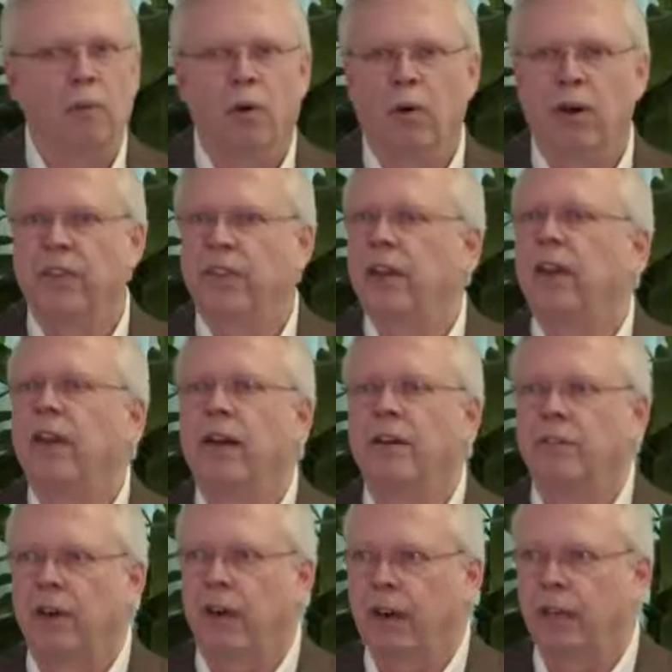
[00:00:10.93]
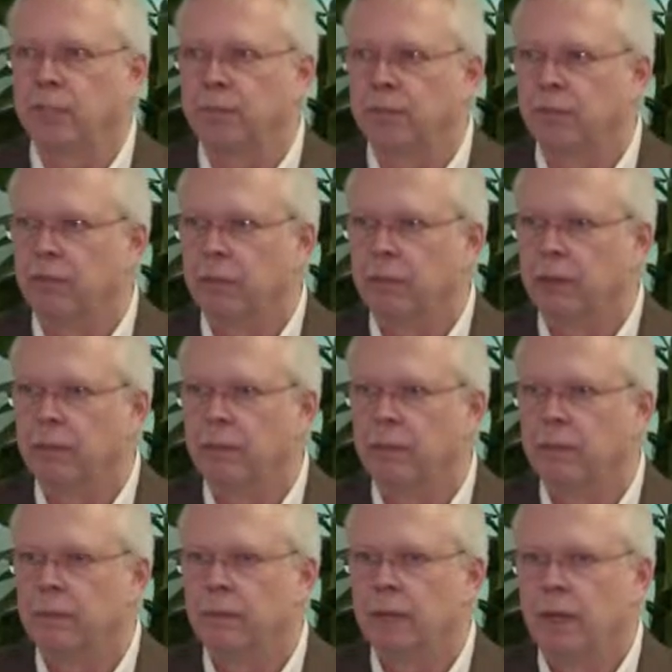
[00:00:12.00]
more than it ever has before.
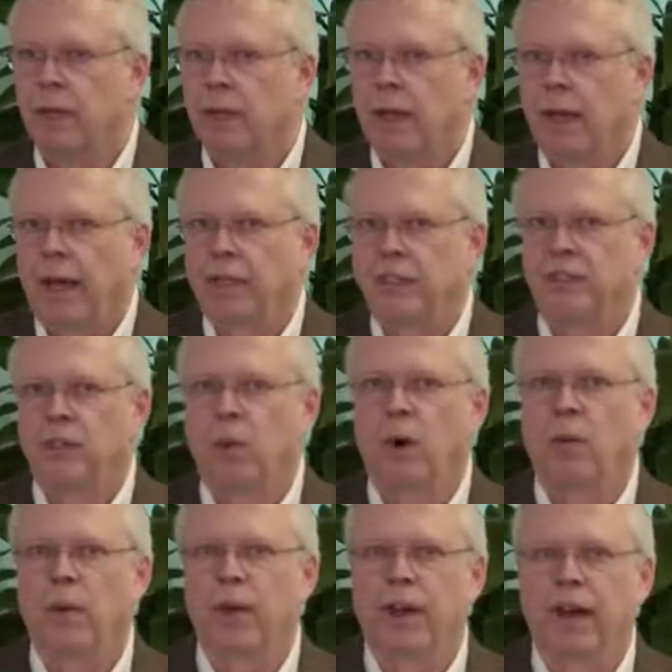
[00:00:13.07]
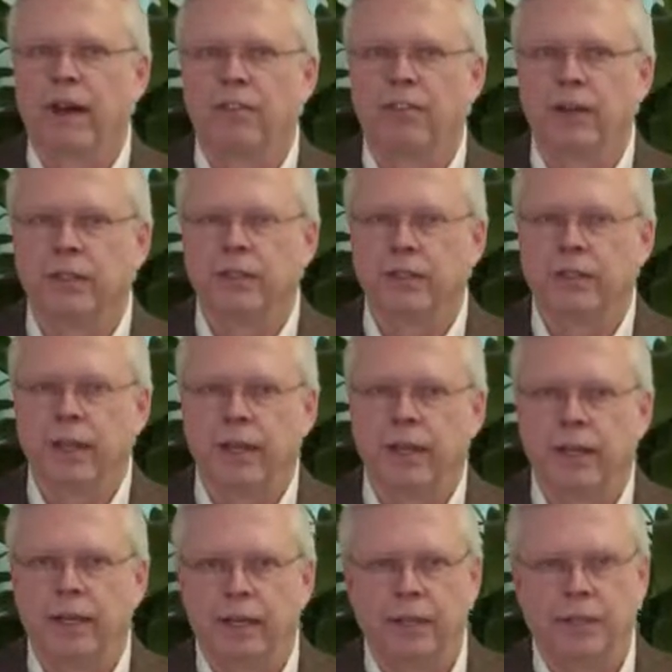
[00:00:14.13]
And so what we have here
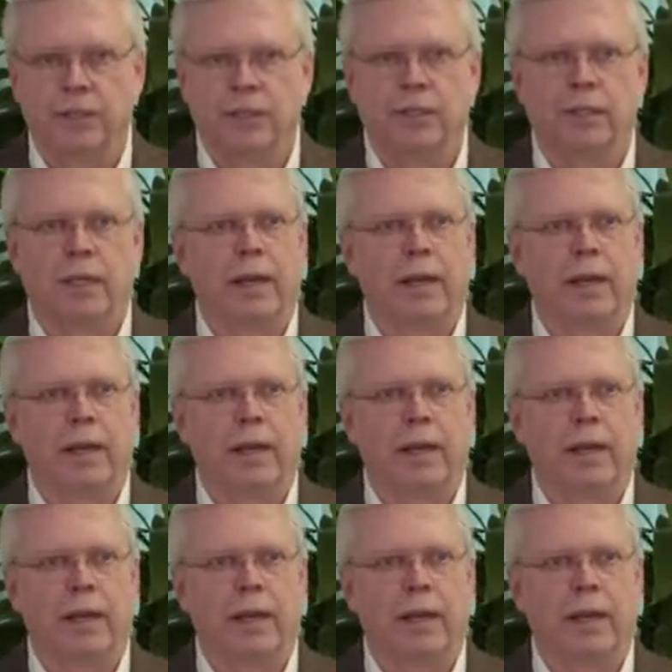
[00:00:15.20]
today is